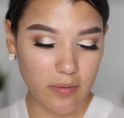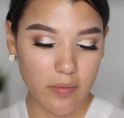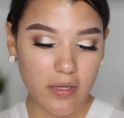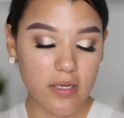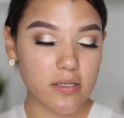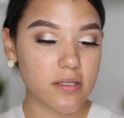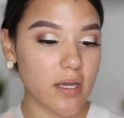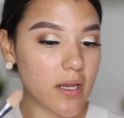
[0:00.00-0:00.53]

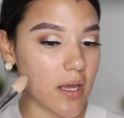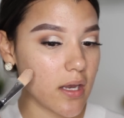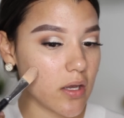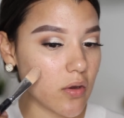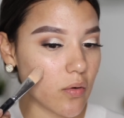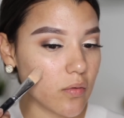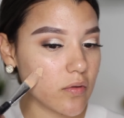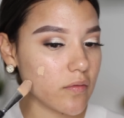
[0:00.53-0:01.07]
Because again,
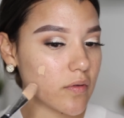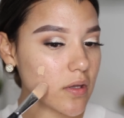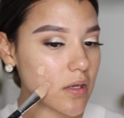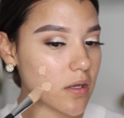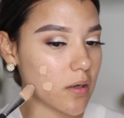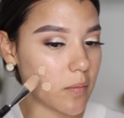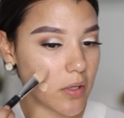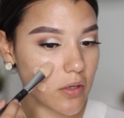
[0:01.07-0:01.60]
you're only really
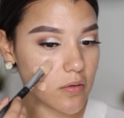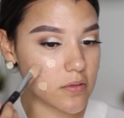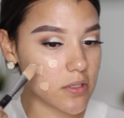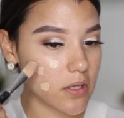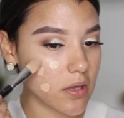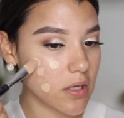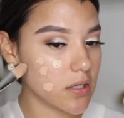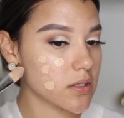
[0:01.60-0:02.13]
going to be
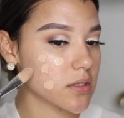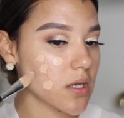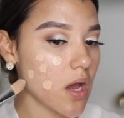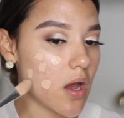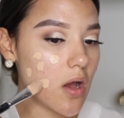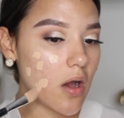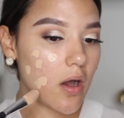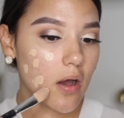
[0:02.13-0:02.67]
using
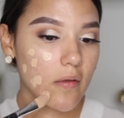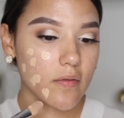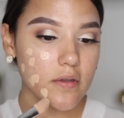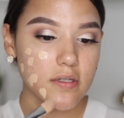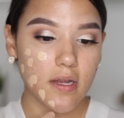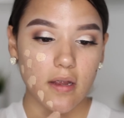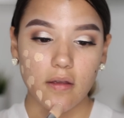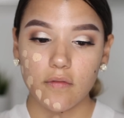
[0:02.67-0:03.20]
this on the
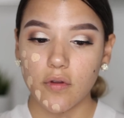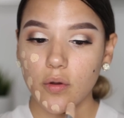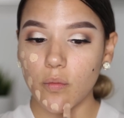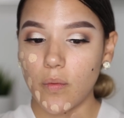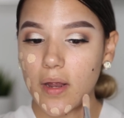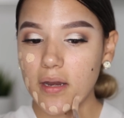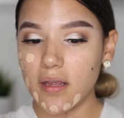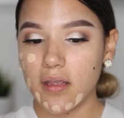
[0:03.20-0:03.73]
day of your
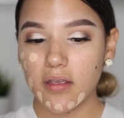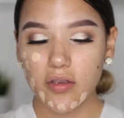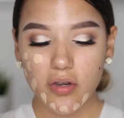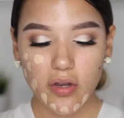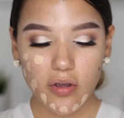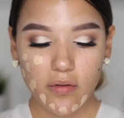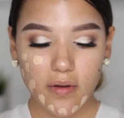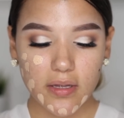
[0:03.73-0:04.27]
wedding, you
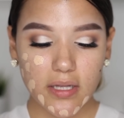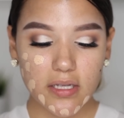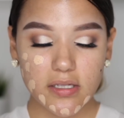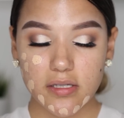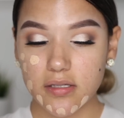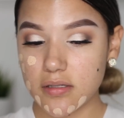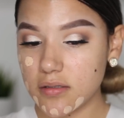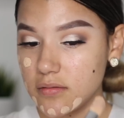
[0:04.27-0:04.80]
know,
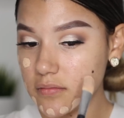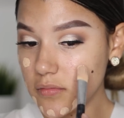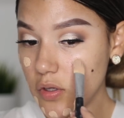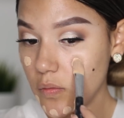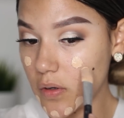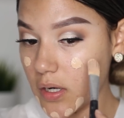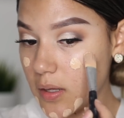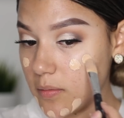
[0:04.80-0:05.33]
unless you
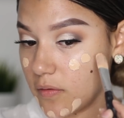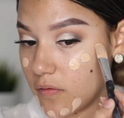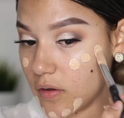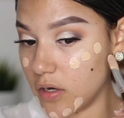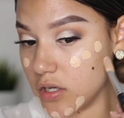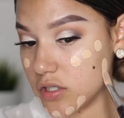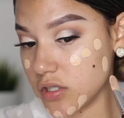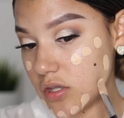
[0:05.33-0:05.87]
want to keep the
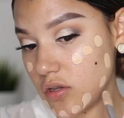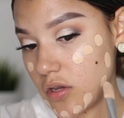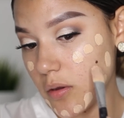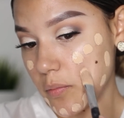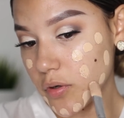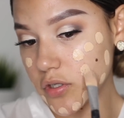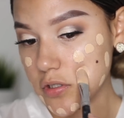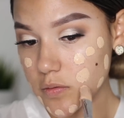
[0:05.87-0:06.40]
foundation, then you can
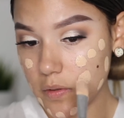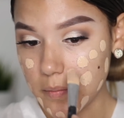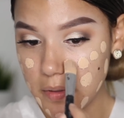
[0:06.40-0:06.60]
purchase one.